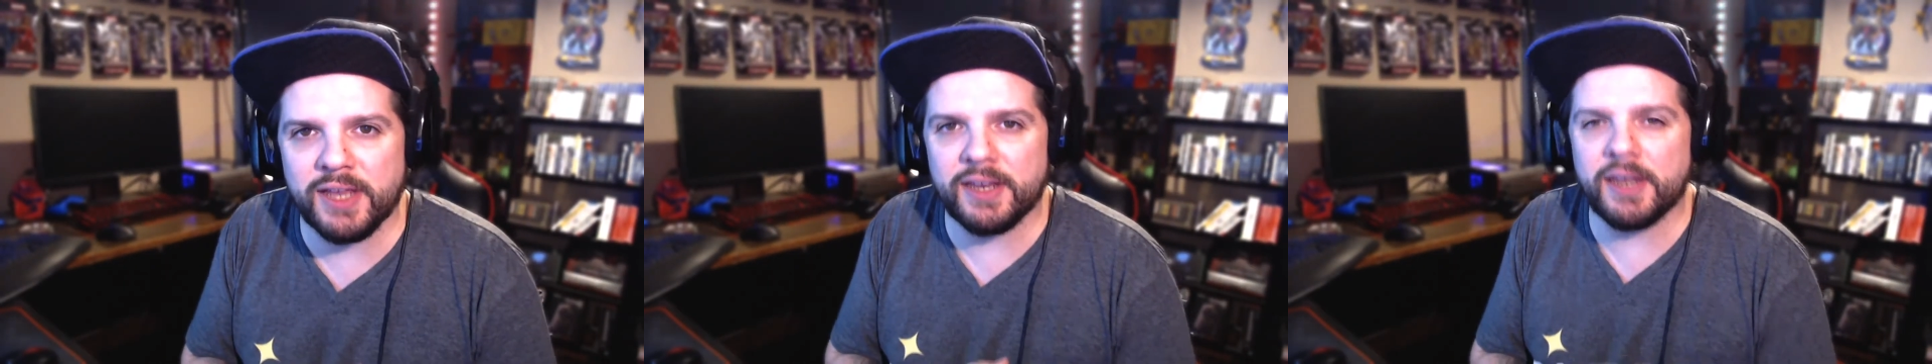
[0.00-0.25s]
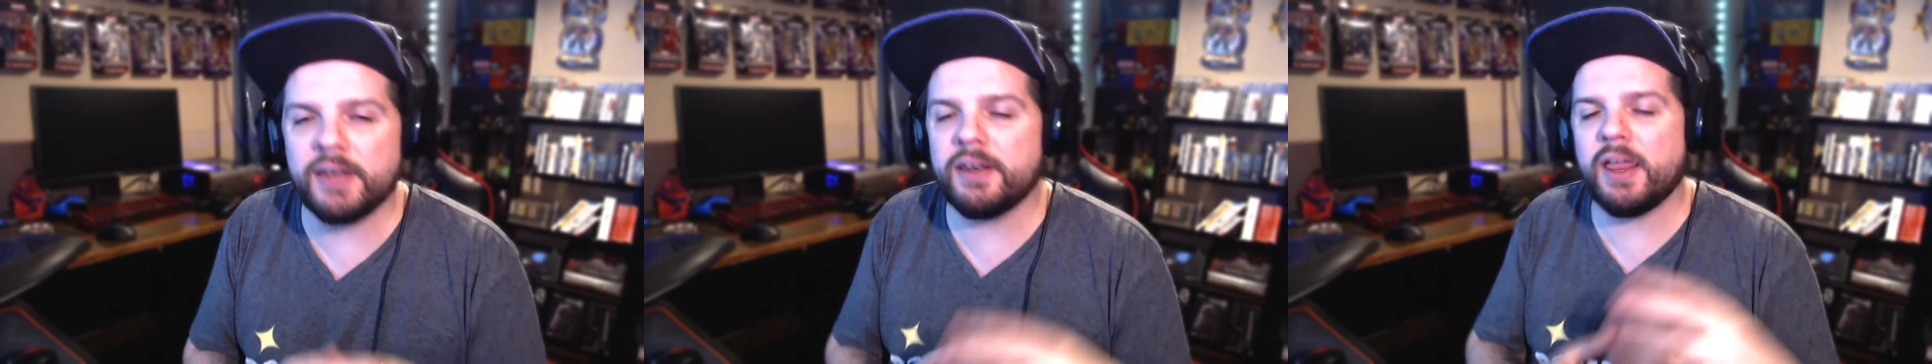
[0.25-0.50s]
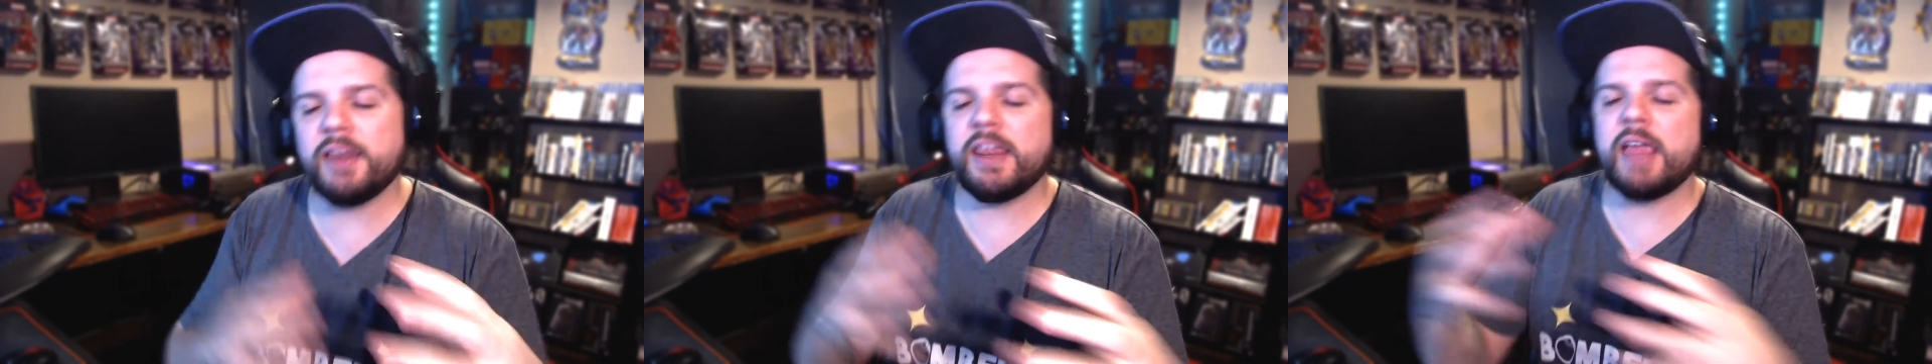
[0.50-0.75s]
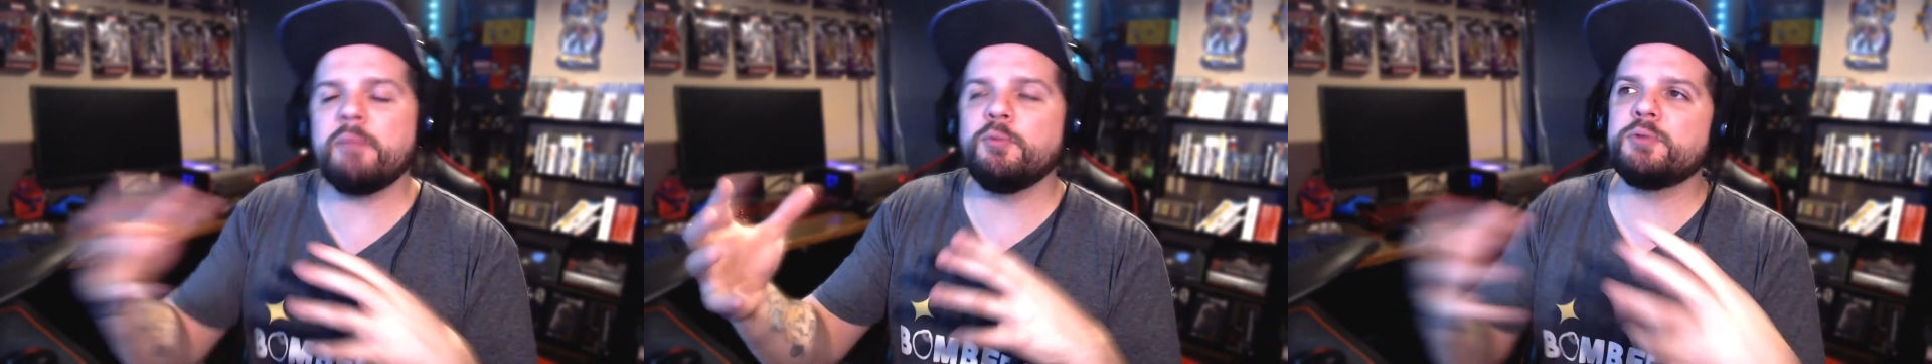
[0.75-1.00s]
And game
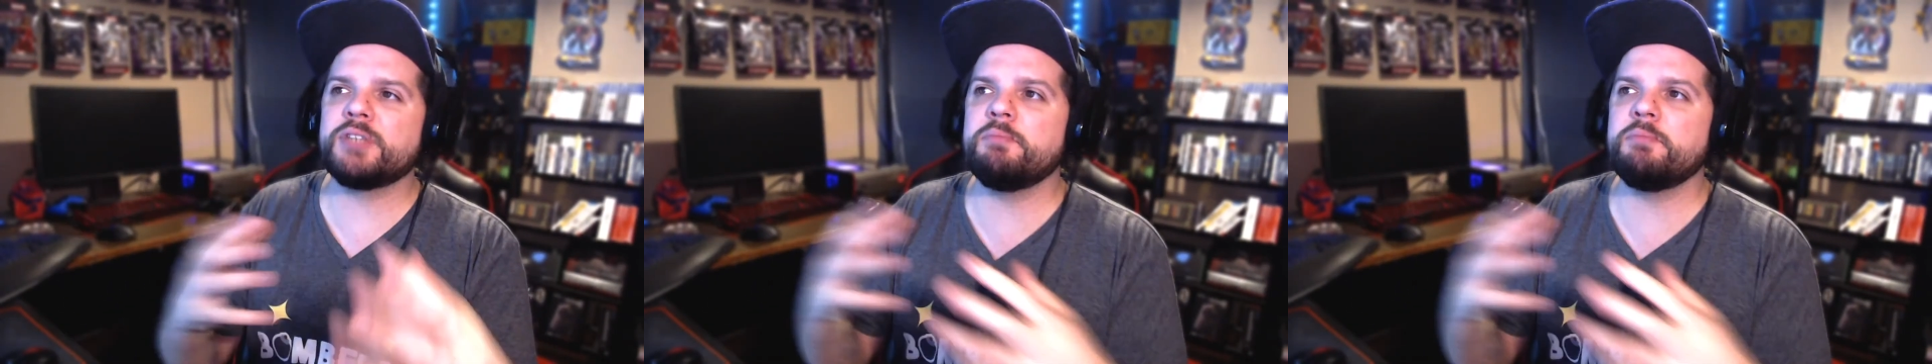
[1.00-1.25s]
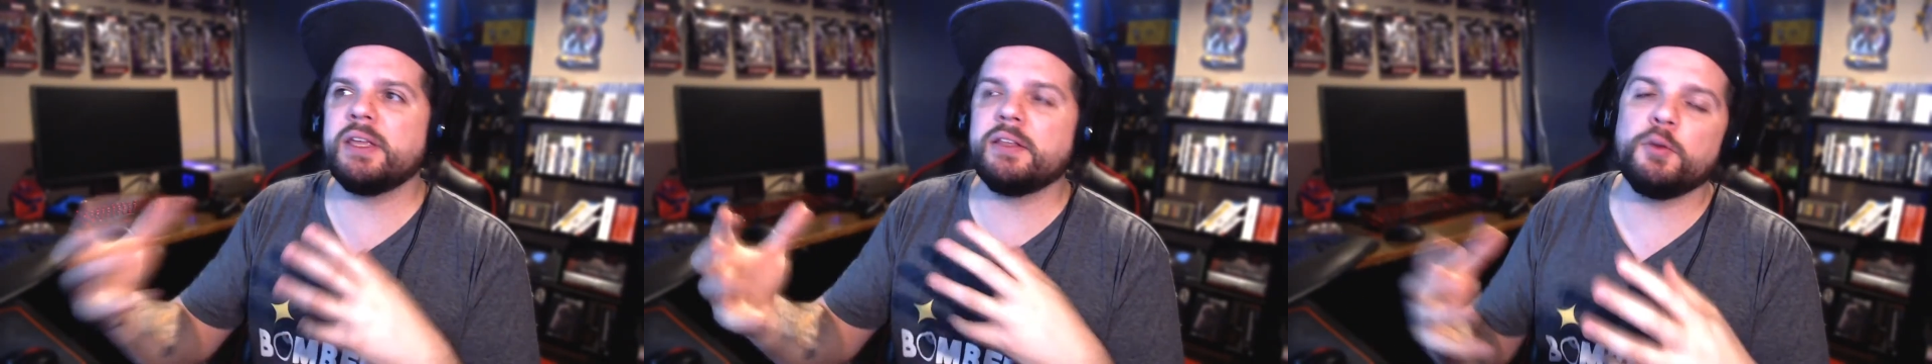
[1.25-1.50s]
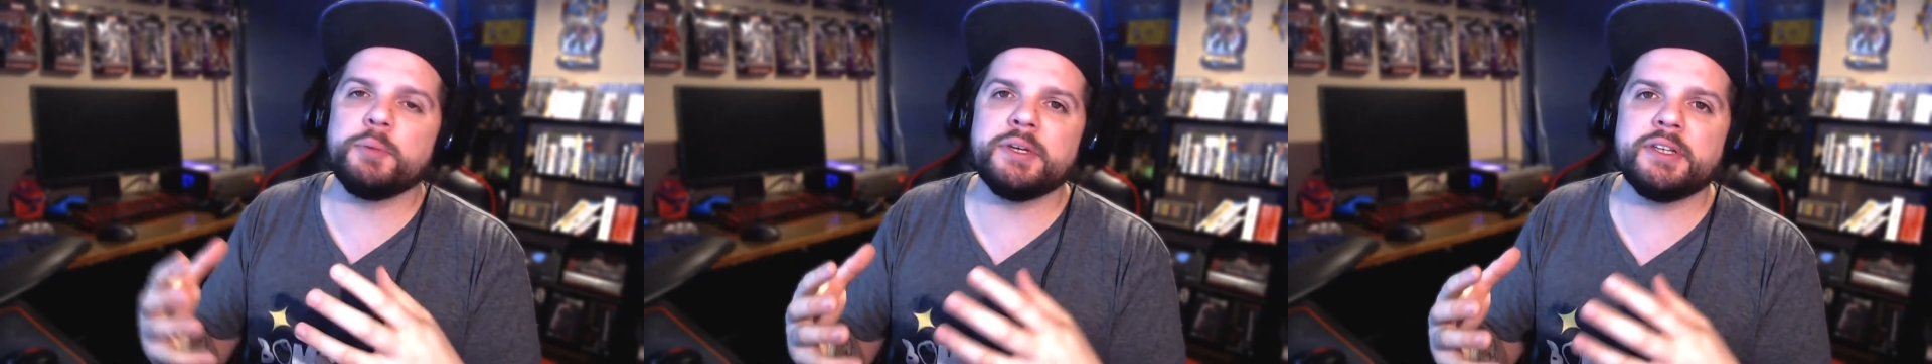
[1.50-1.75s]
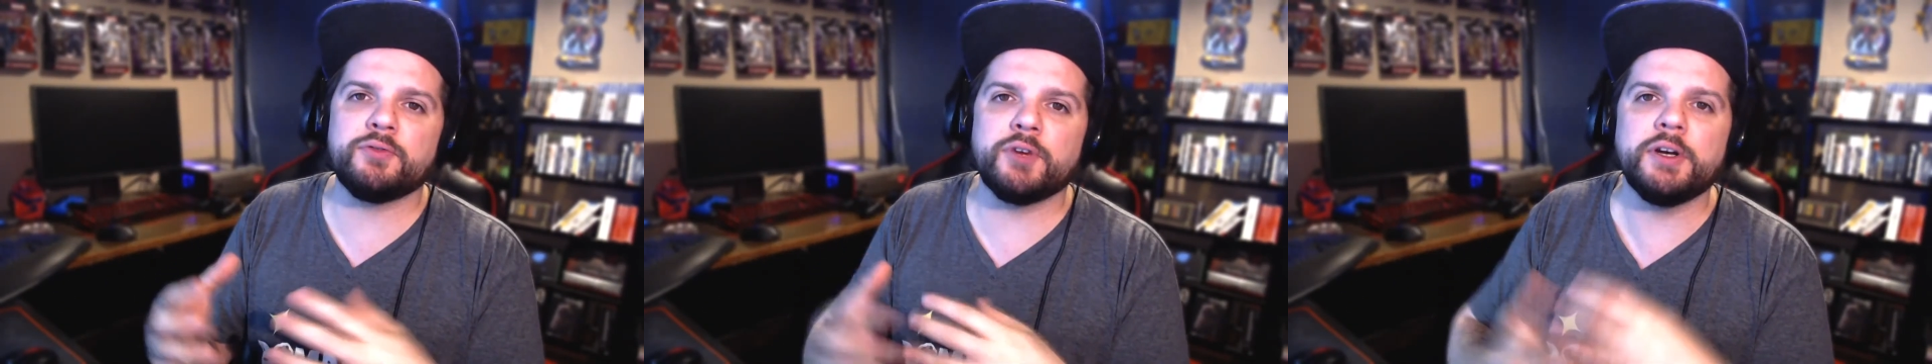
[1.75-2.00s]
loops can be a little bit
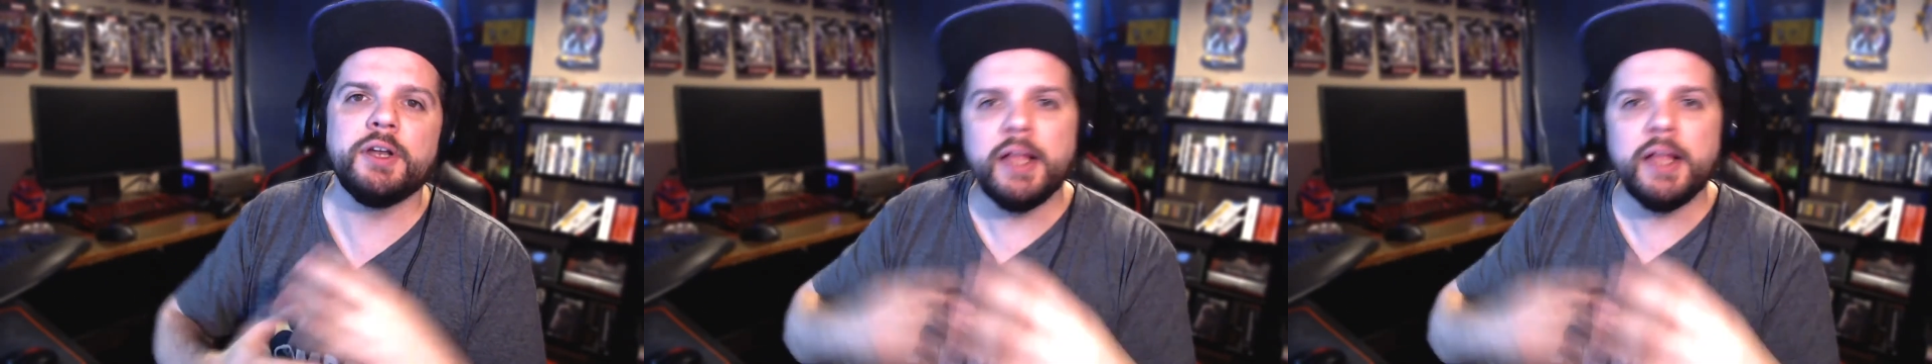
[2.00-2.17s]
different.